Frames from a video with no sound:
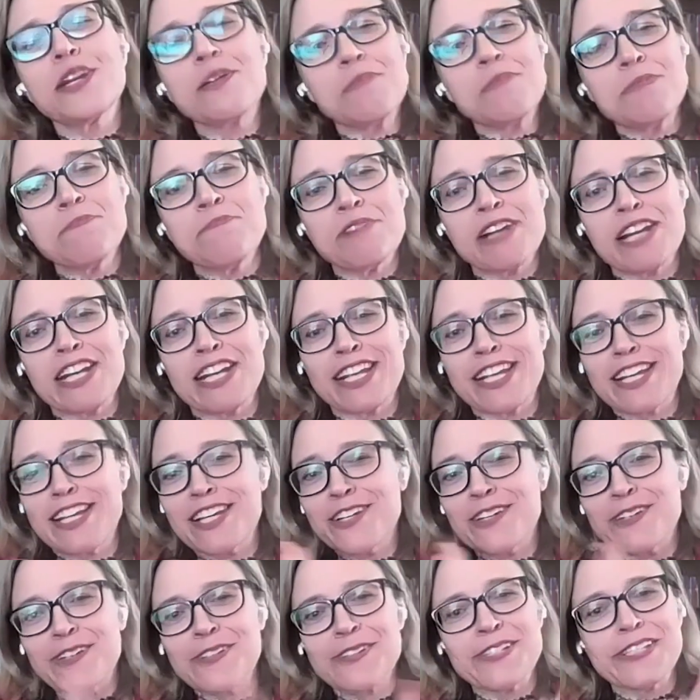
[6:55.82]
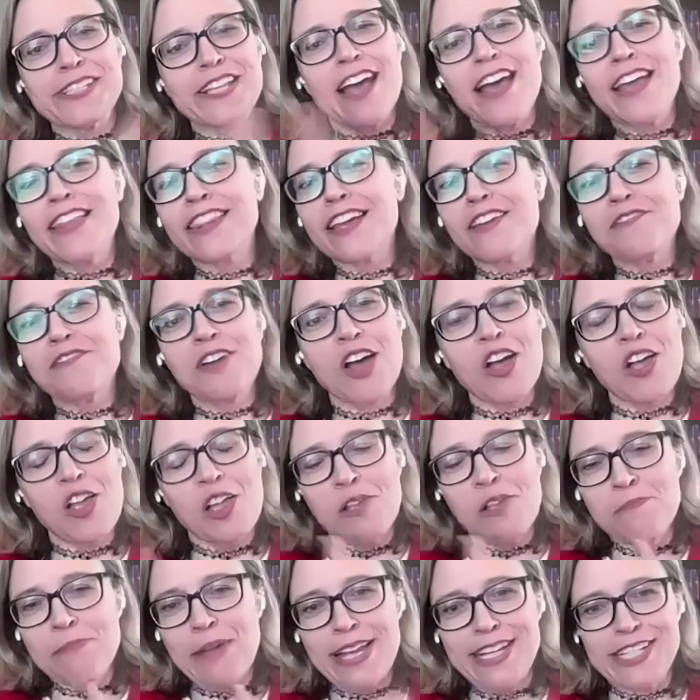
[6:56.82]
going to be Brittany, who's I love
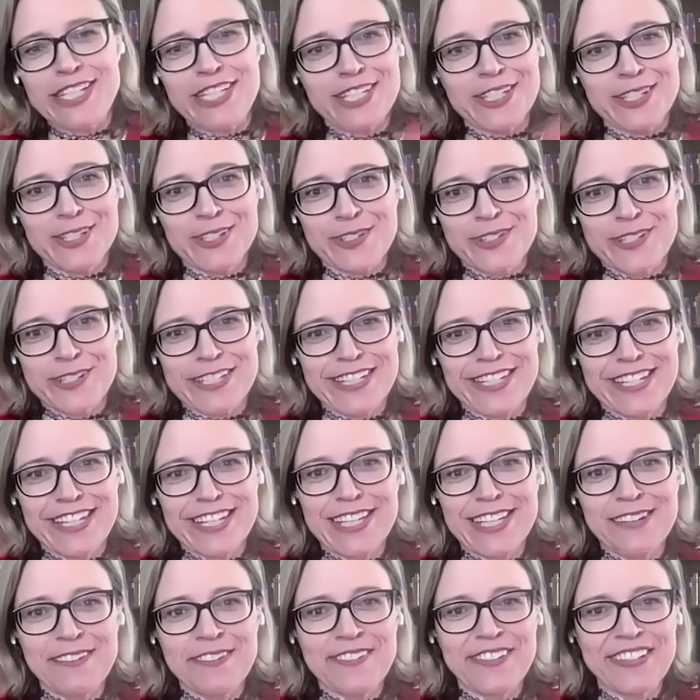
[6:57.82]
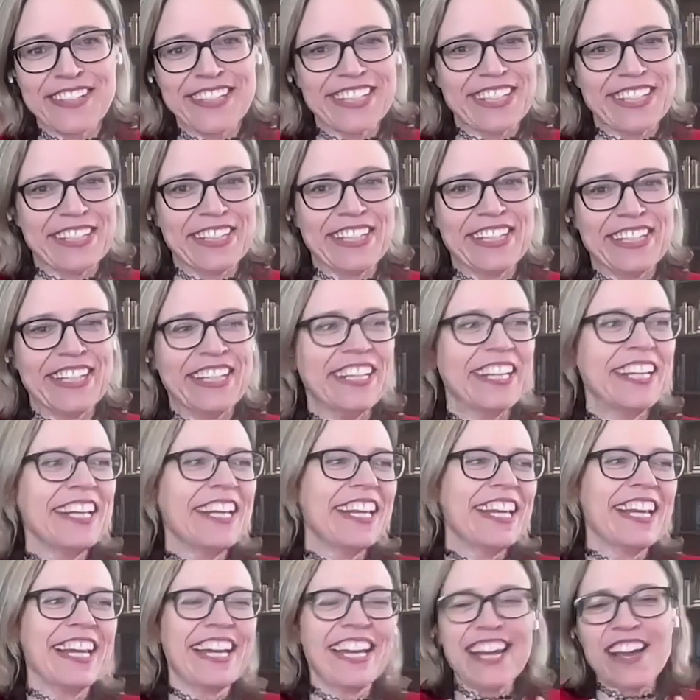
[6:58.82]
all my children equally?
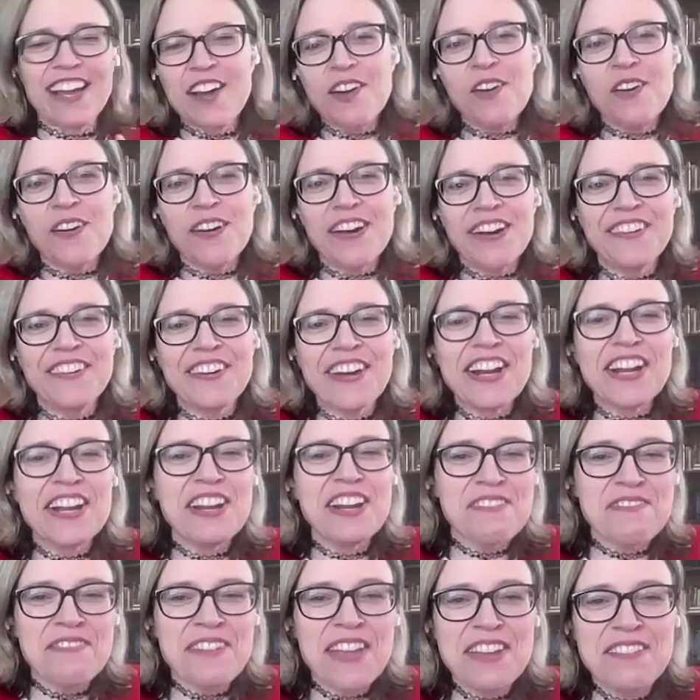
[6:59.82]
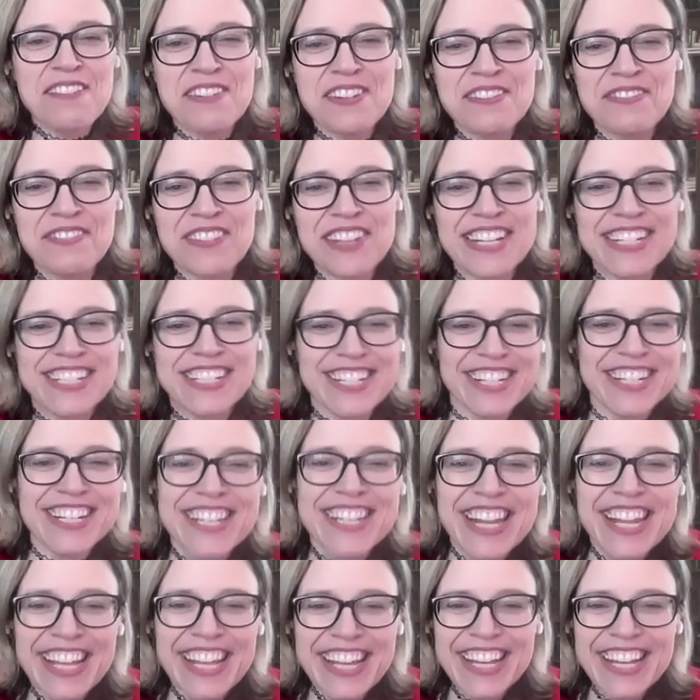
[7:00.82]
Oh, what are your favorite features?